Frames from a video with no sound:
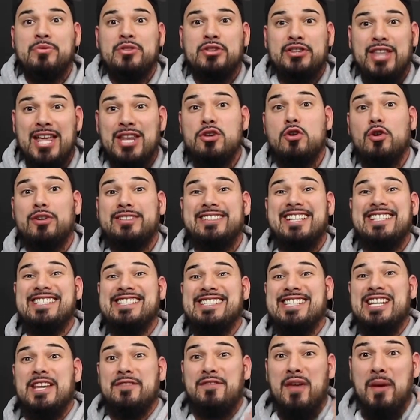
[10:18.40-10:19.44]
Then you're
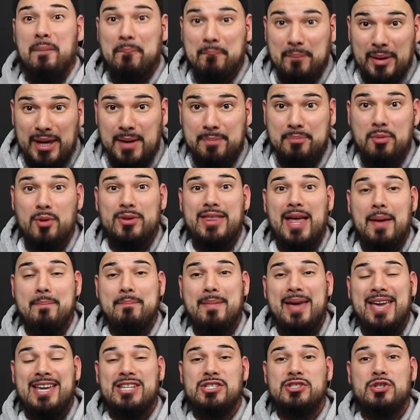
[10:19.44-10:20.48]
deceiving people. That
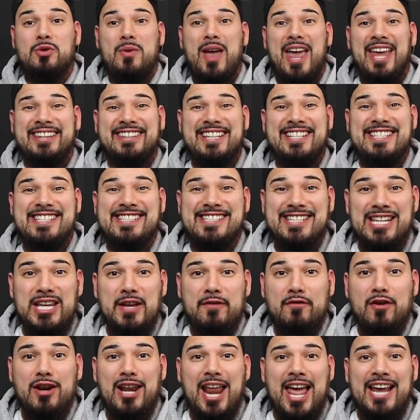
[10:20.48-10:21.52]
makes you a
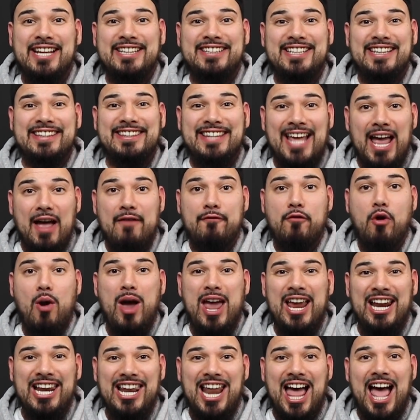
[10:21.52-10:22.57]
deceiver like the devil,
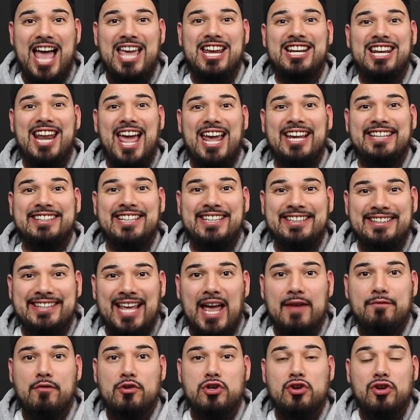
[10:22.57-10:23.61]
a liar like the devil.